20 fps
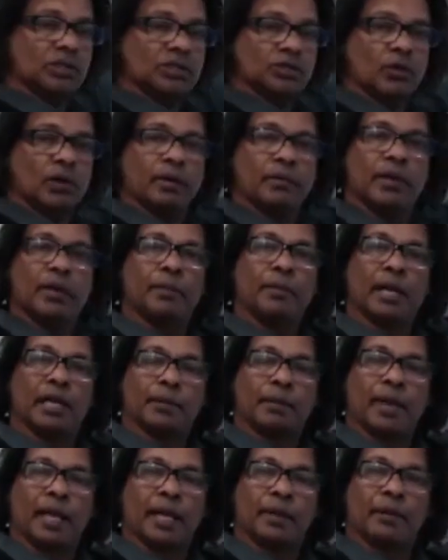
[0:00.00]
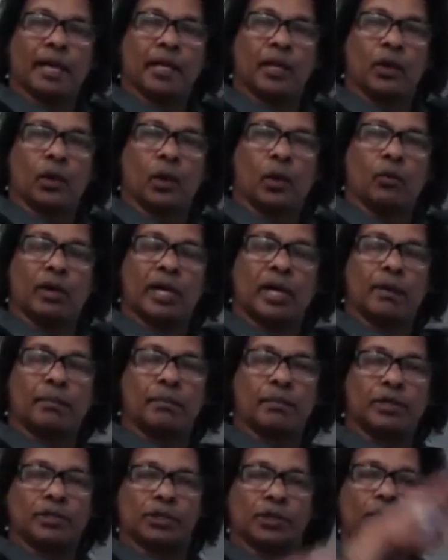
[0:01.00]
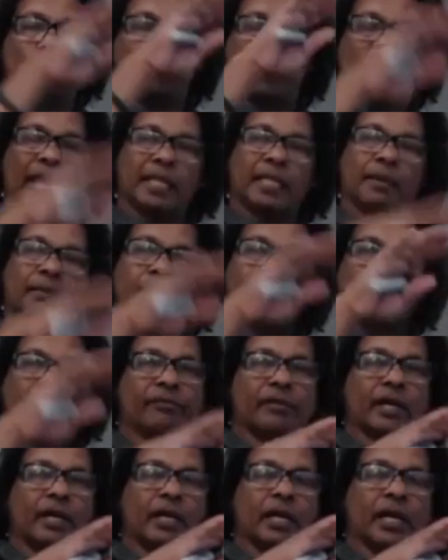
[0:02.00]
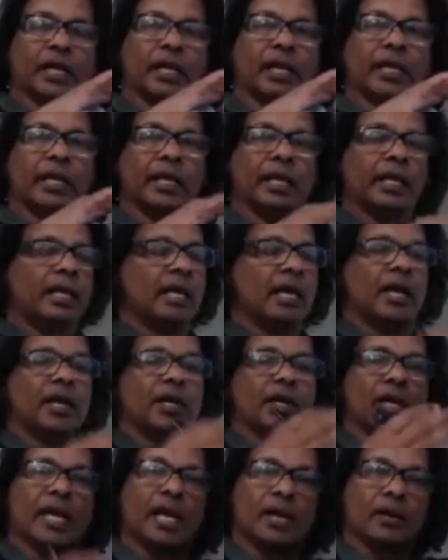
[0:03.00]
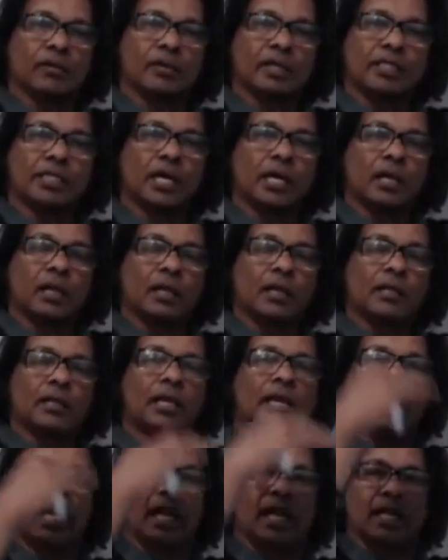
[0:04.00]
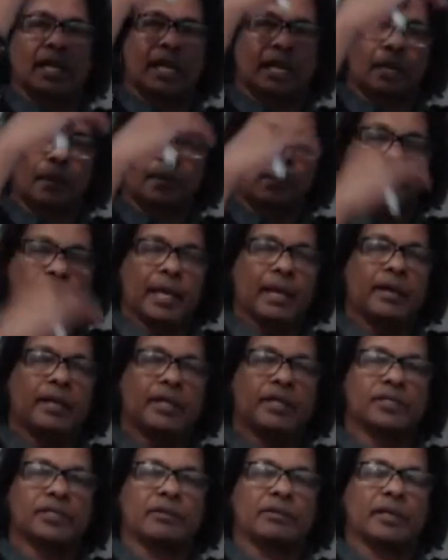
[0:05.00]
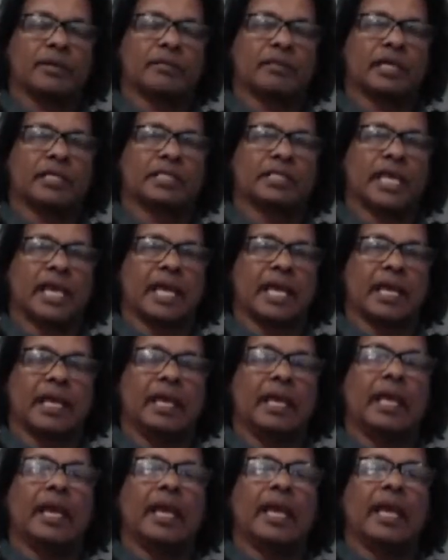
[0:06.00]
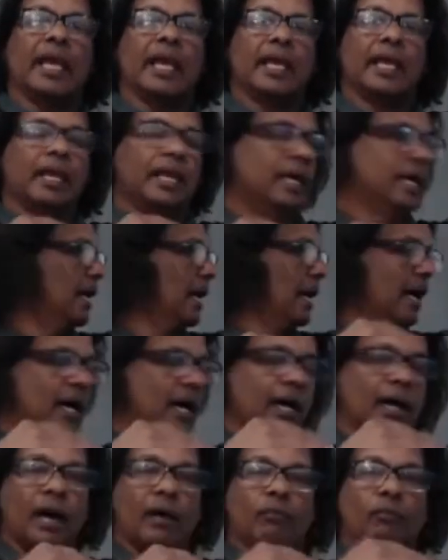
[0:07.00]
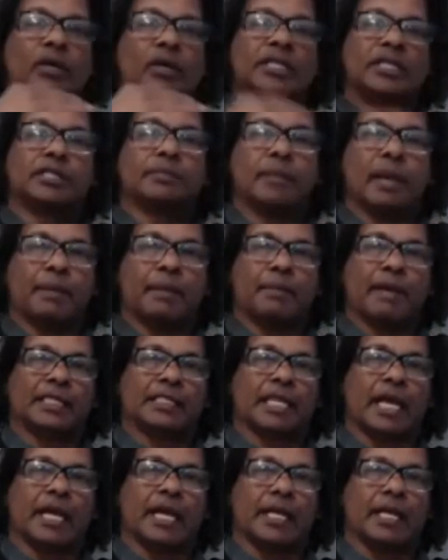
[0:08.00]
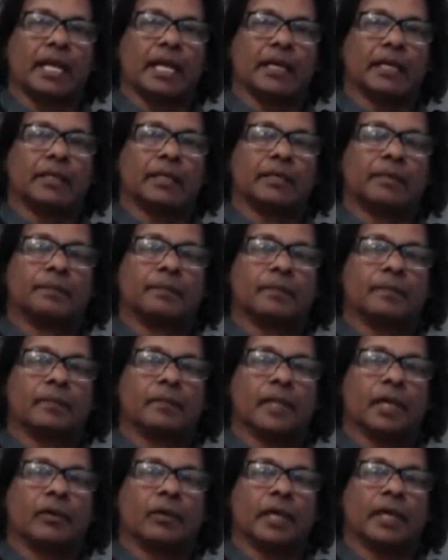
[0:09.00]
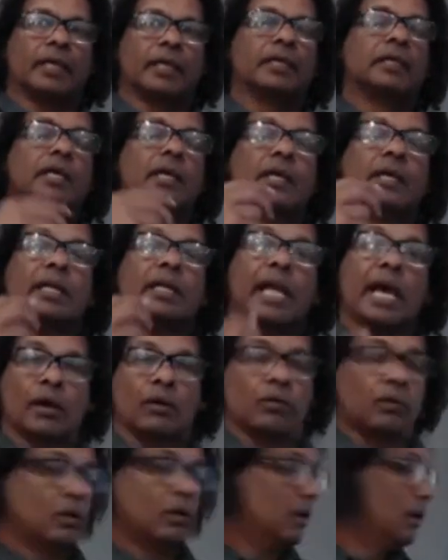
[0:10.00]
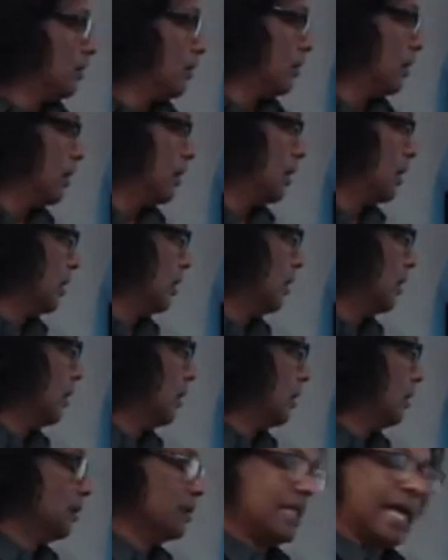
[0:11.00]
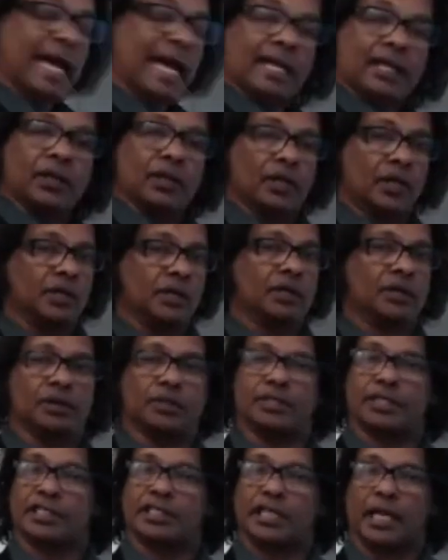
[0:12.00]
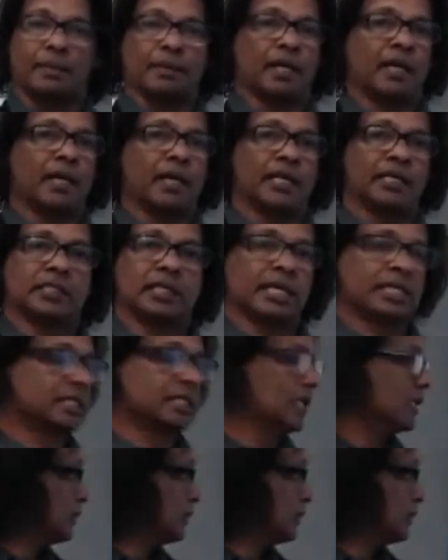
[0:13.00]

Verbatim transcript: one we multiply by a lower number. So you weigh them differently and you get a result and you can compare each of them and say, hey, which is my best idea? Okay. Now, that you can do, you just type it in as Excel